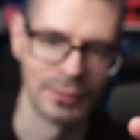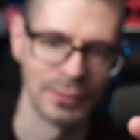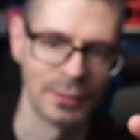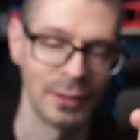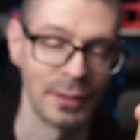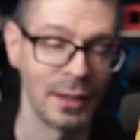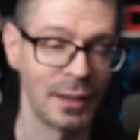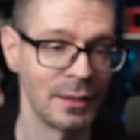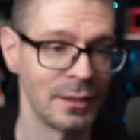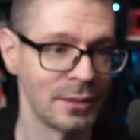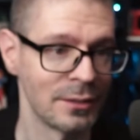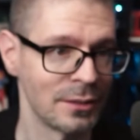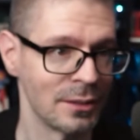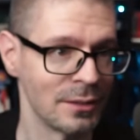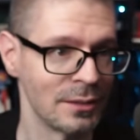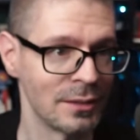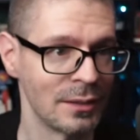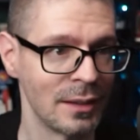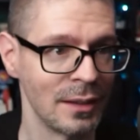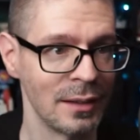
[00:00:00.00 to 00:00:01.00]
again, this
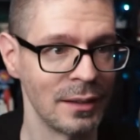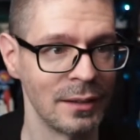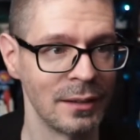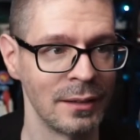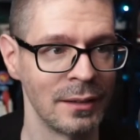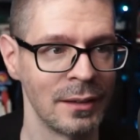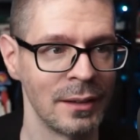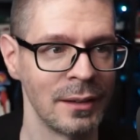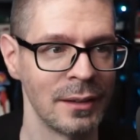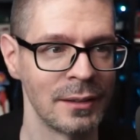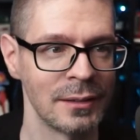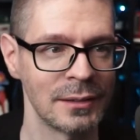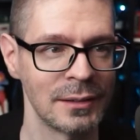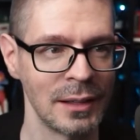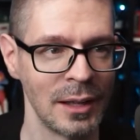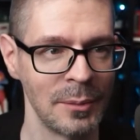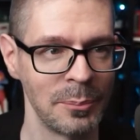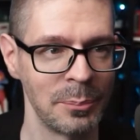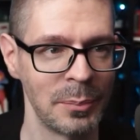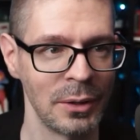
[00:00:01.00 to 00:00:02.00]
is the
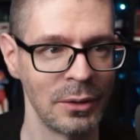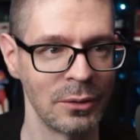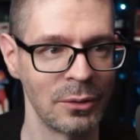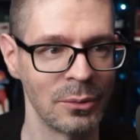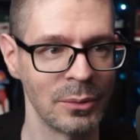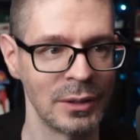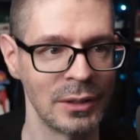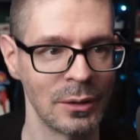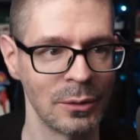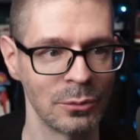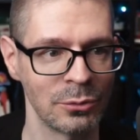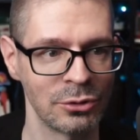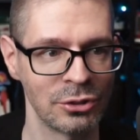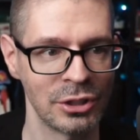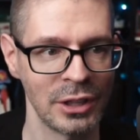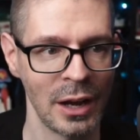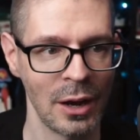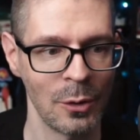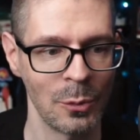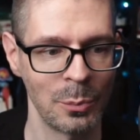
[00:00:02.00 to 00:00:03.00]
Sanpellegrino
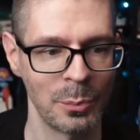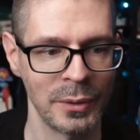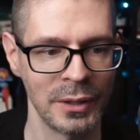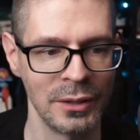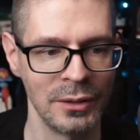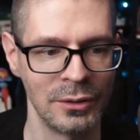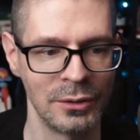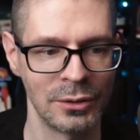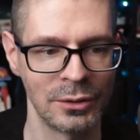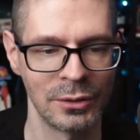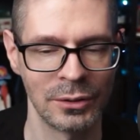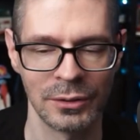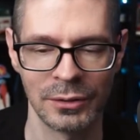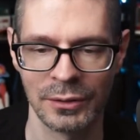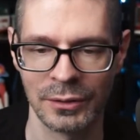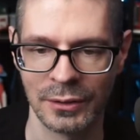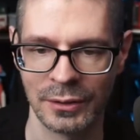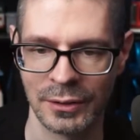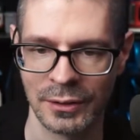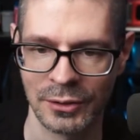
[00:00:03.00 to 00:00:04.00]
Ciao Peach
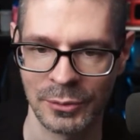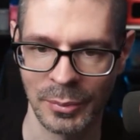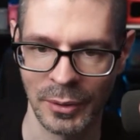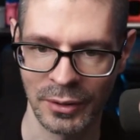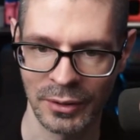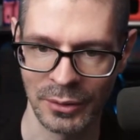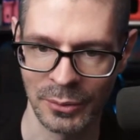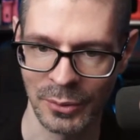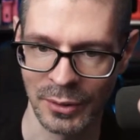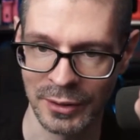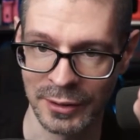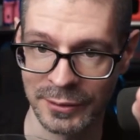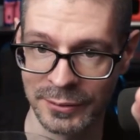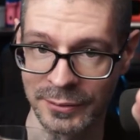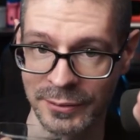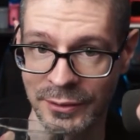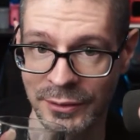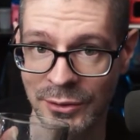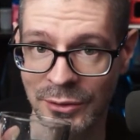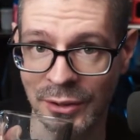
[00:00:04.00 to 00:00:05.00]
sparkling water.
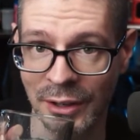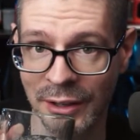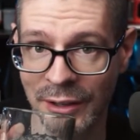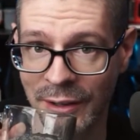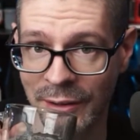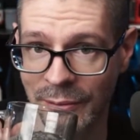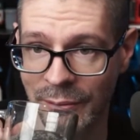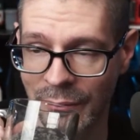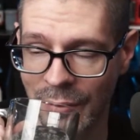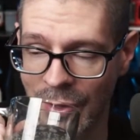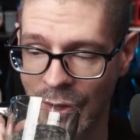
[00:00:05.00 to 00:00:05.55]
Let's try it out.